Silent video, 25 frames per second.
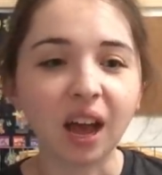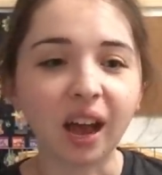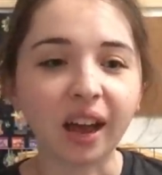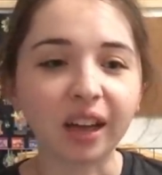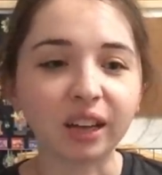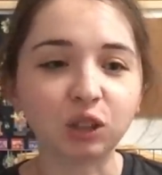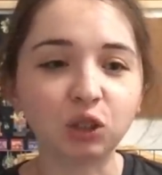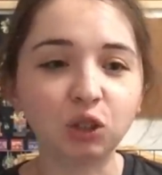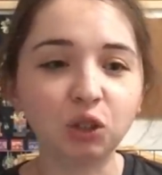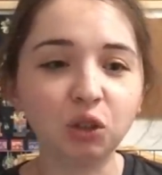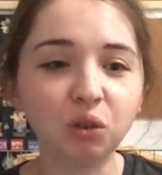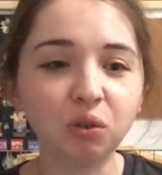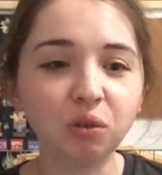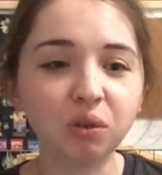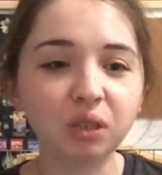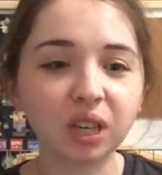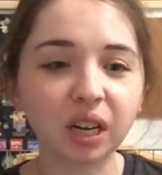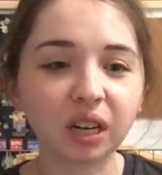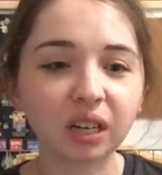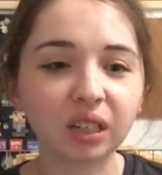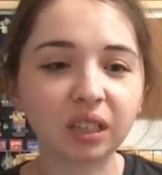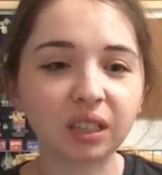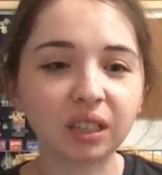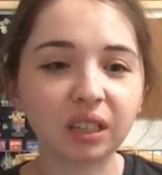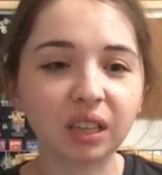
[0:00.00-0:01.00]
I do
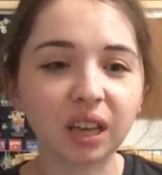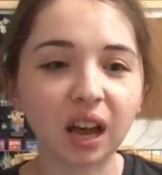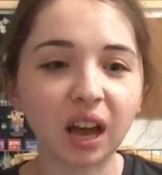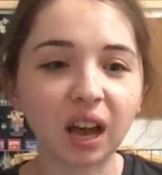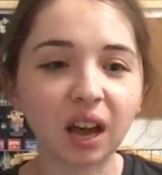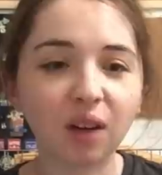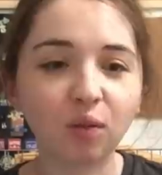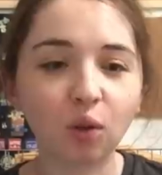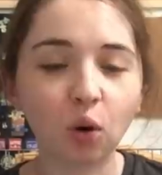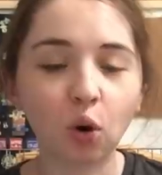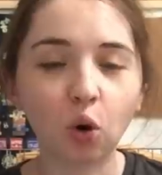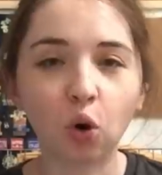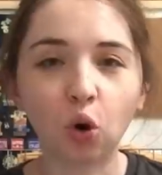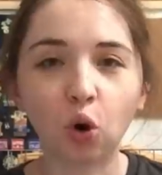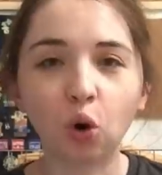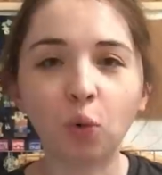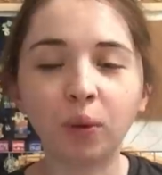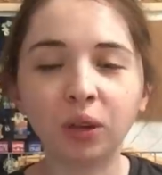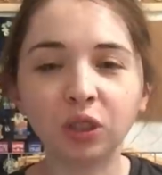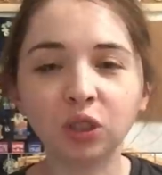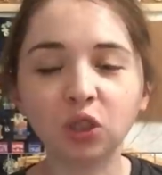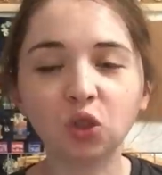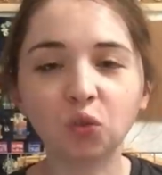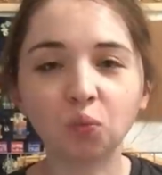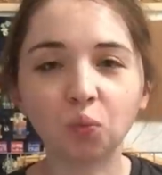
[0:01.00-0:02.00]
technically have a whole
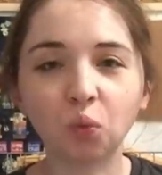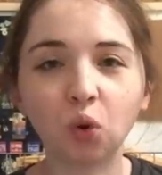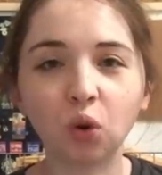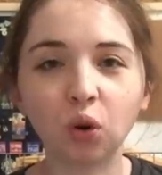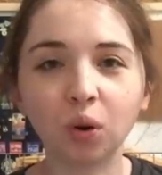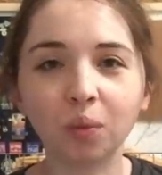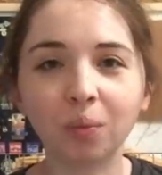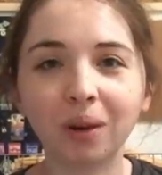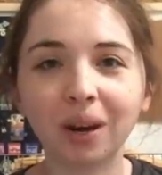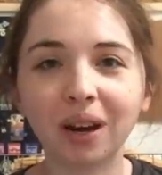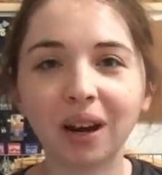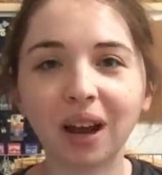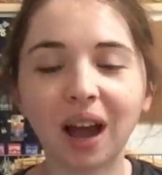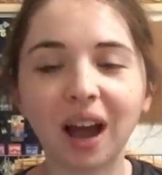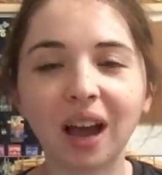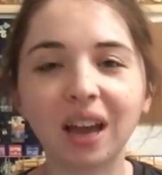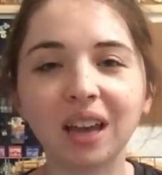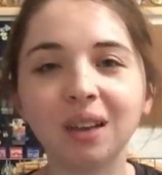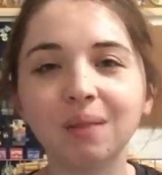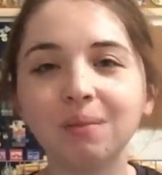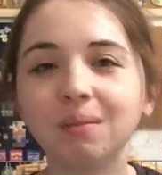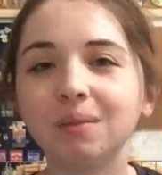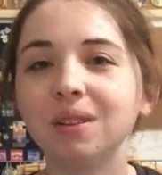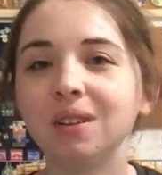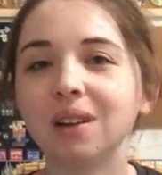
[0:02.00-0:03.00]
bunch more, but I
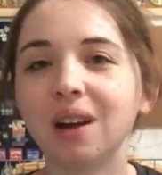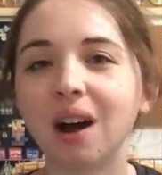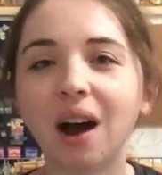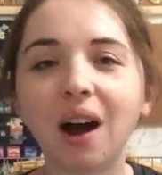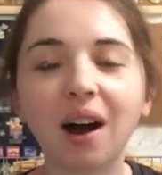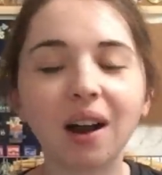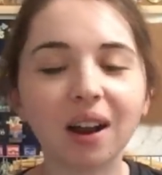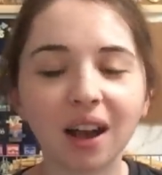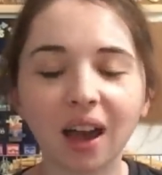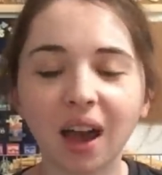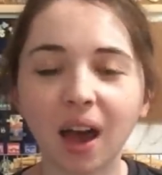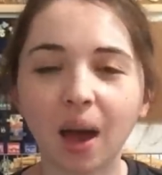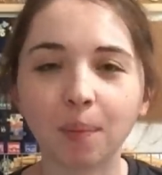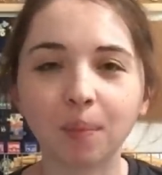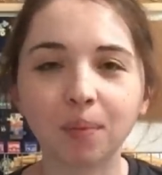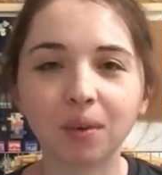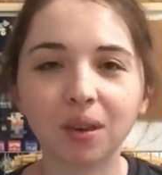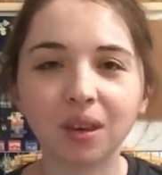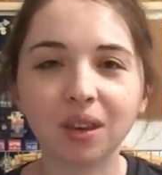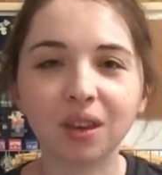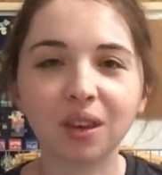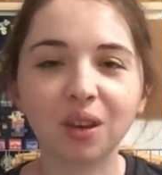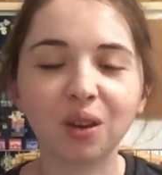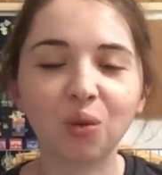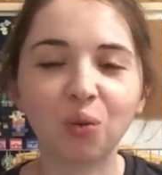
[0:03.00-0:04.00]
am not
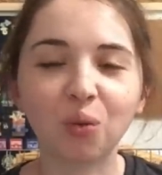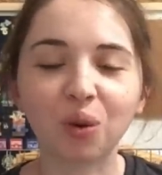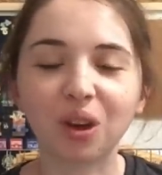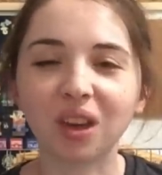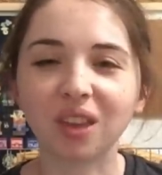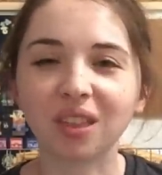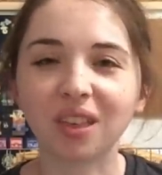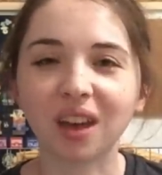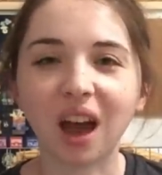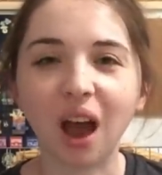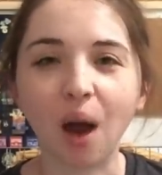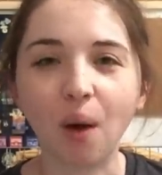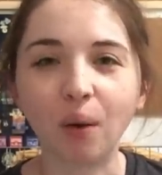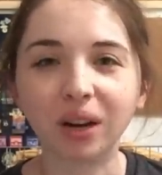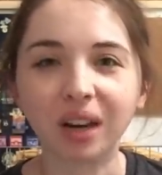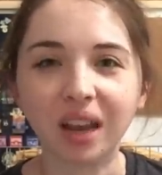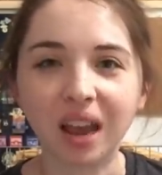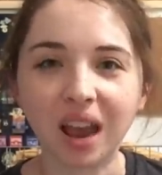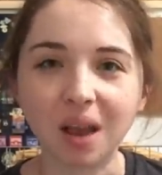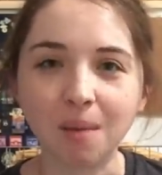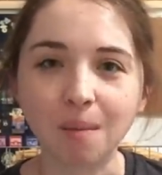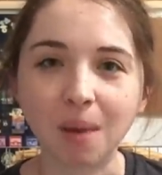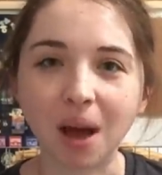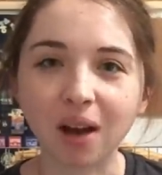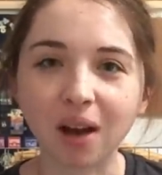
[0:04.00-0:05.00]
happy with how it
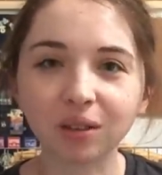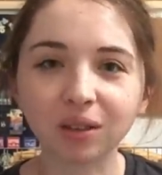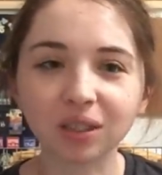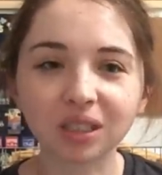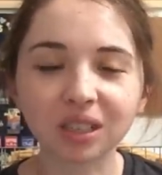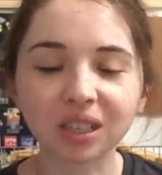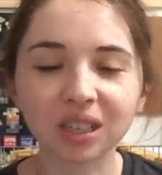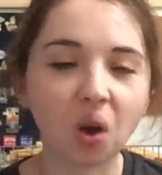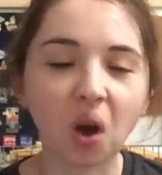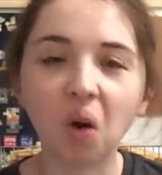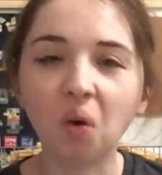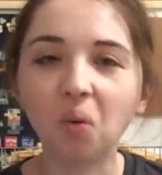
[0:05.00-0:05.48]
came out.